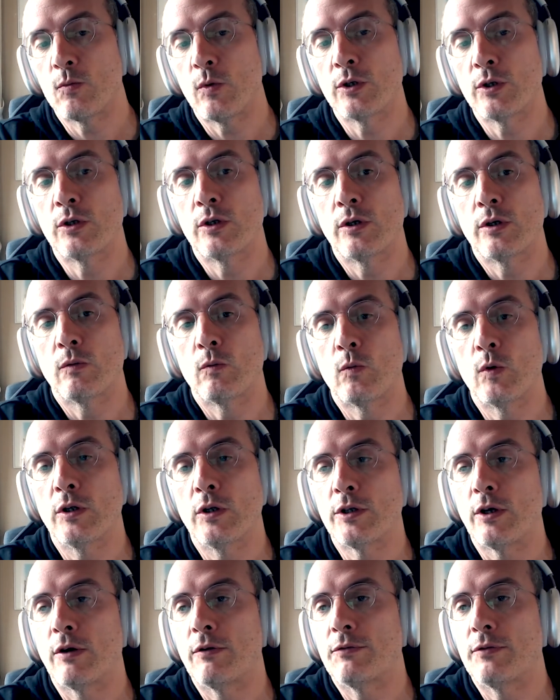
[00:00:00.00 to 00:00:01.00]
what the
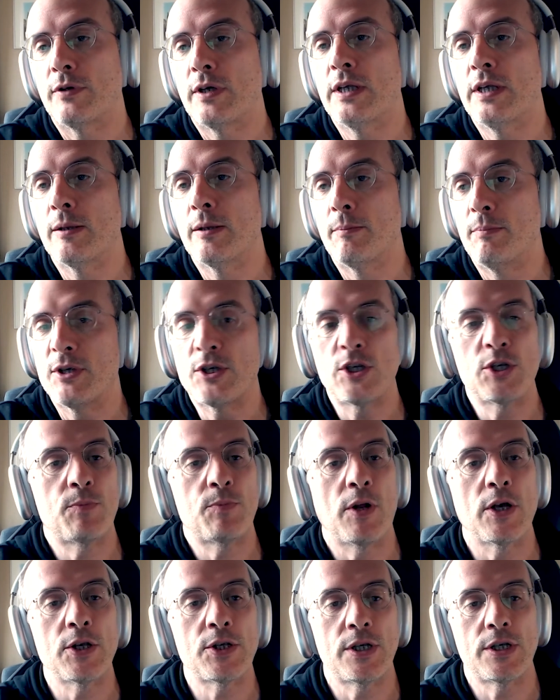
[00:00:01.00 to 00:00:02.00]
world of in the business
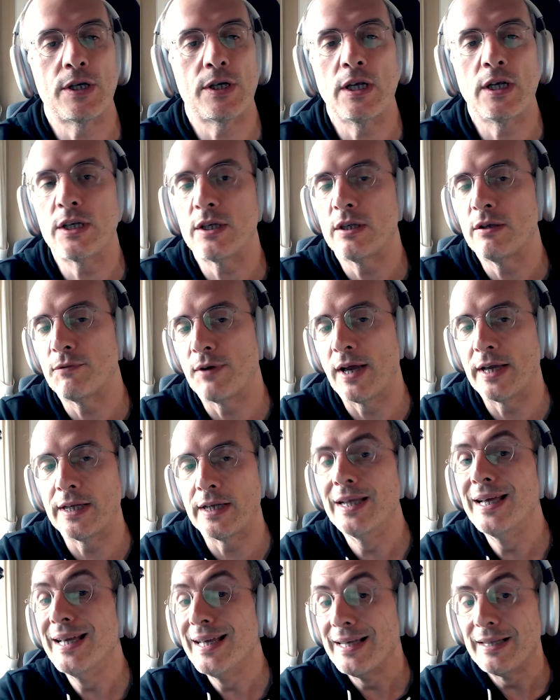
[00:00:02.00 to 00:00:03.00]
process is
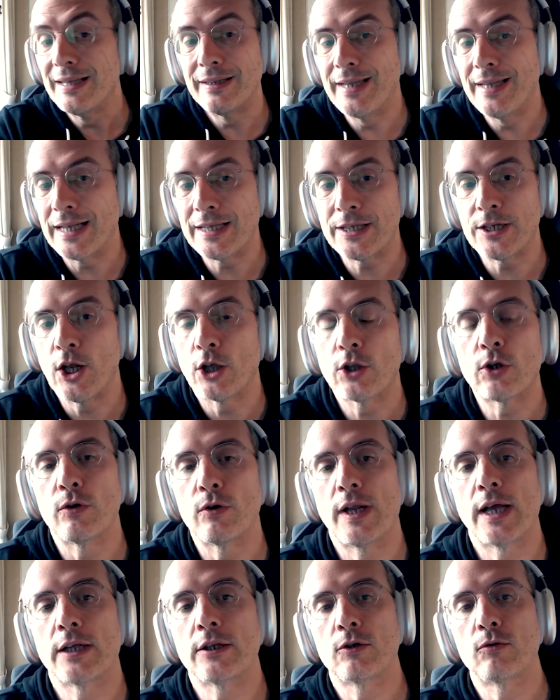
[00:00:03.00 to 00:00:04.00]
defining. That's not
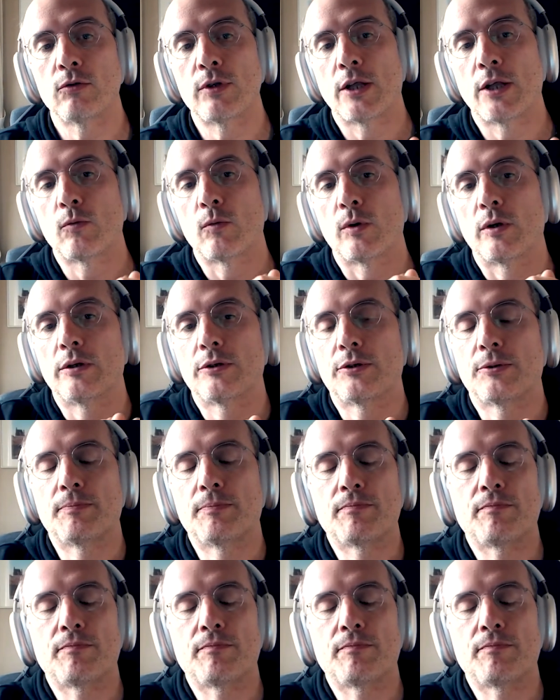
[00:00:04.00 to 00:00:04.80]
connected to that world.